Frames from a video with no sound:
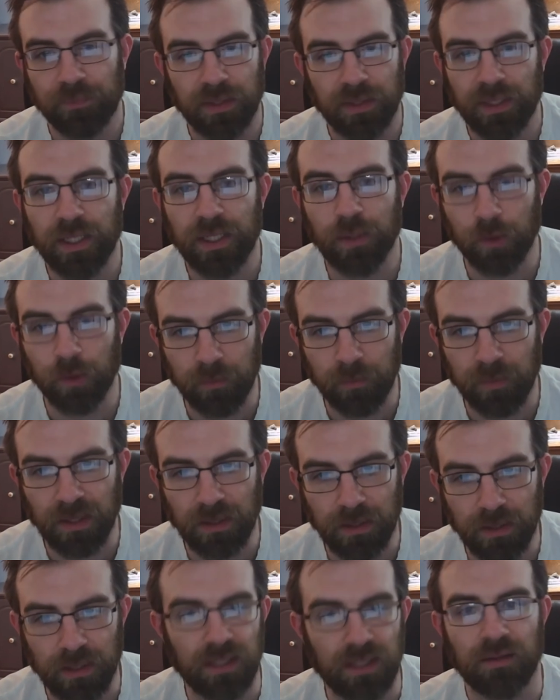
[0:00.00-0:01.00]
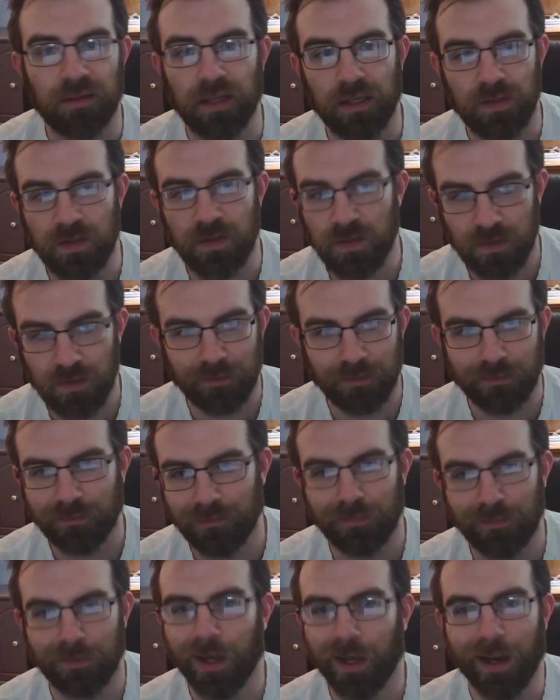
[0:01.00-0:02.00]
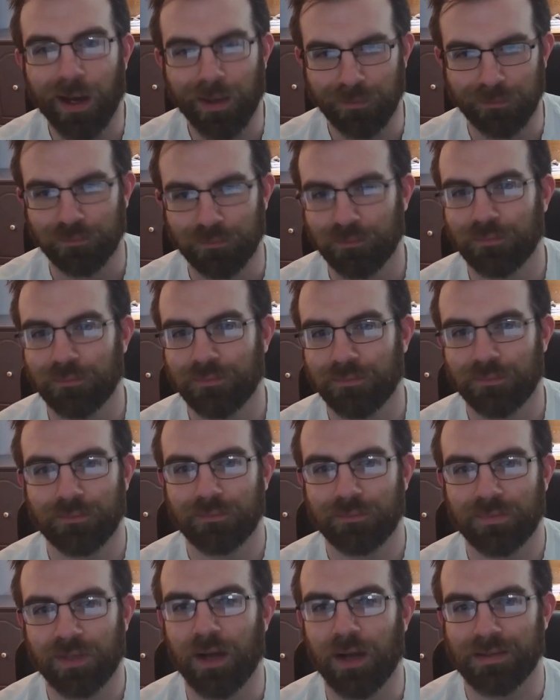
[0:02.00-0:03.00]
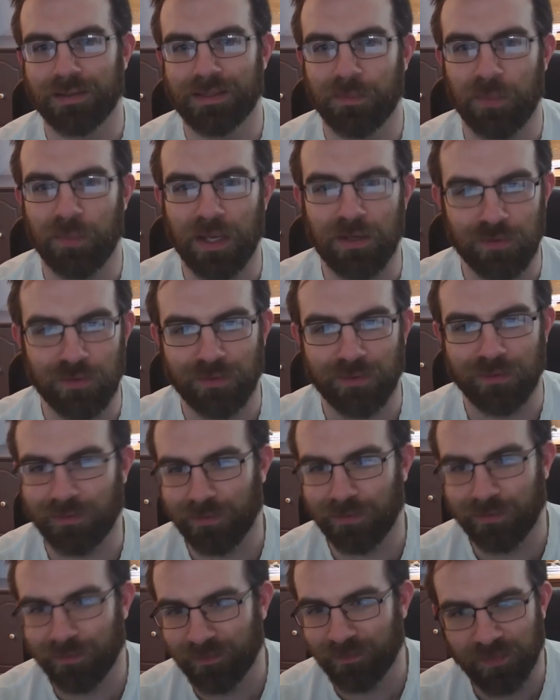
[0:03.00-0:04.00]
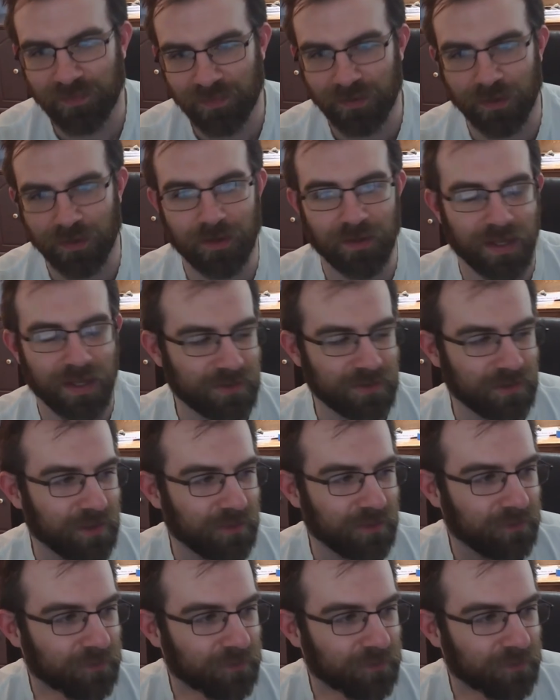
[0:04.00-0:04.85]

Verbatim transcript: irritability that is not constipation. All that stuff.